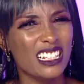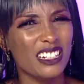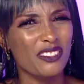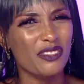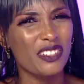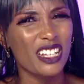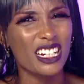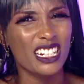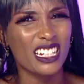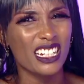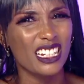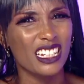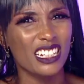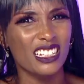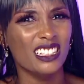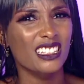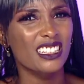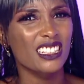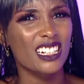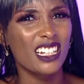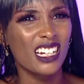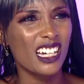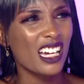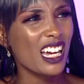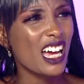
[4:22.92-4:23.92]
and very,
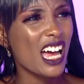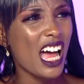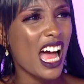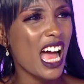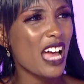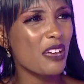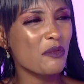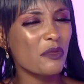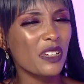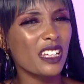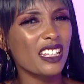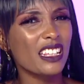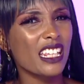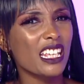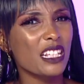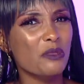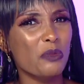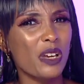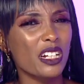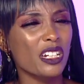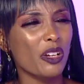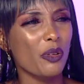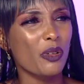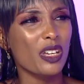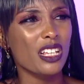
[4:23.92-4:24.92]
I mean, there's
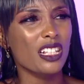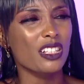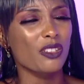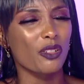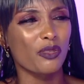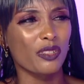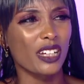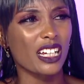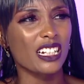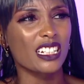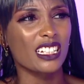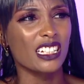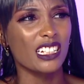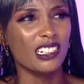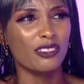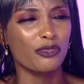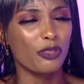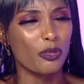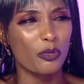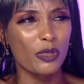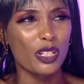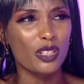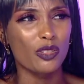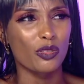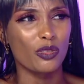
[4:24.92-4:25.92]
better ways of getting
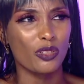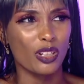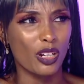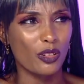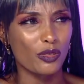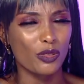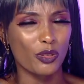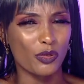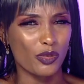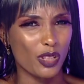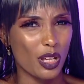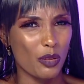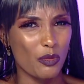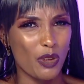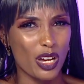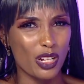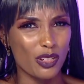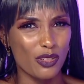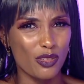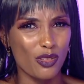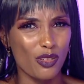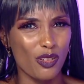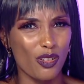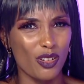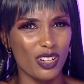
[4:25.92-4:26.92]
information out of someone.
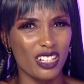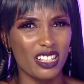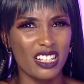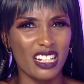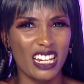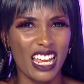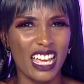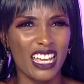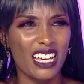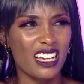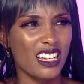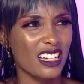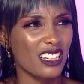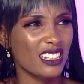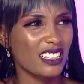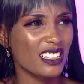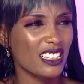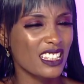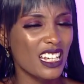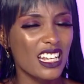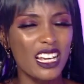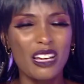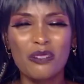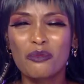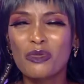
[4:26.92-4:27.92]
You know, it's like,
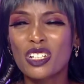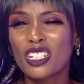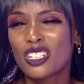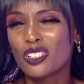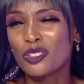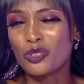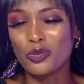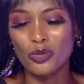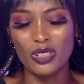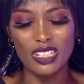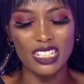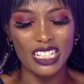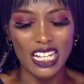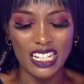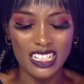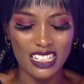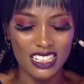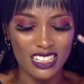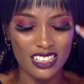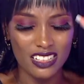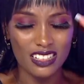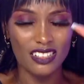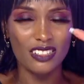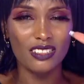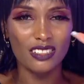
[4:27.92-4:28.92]
Miss Julie,
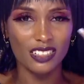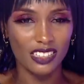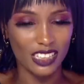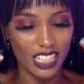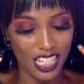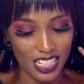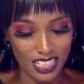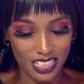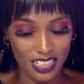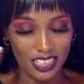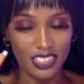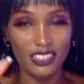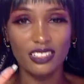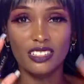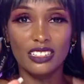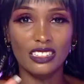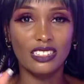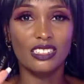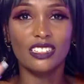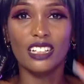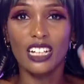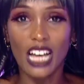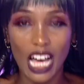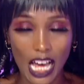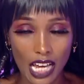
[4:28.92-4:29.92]
just,
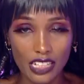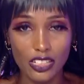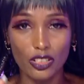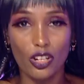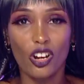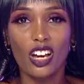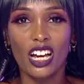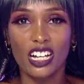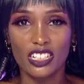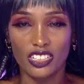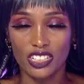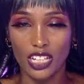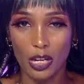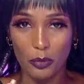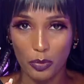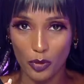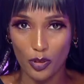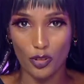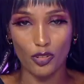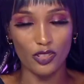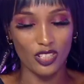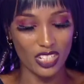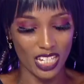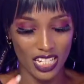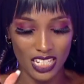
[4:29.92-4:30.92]
as long as she
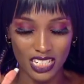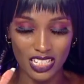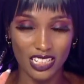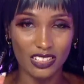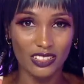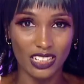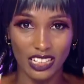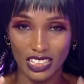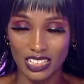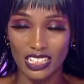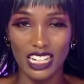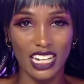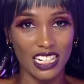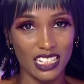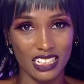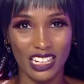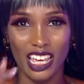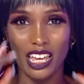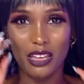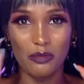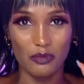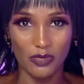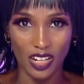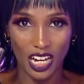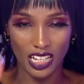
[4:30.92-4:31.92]
apologized, next
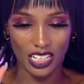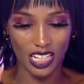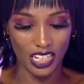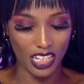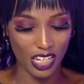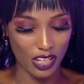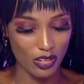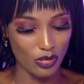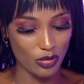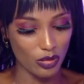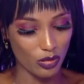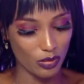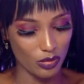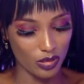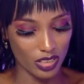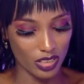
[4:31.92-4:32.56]
time, can I get your story?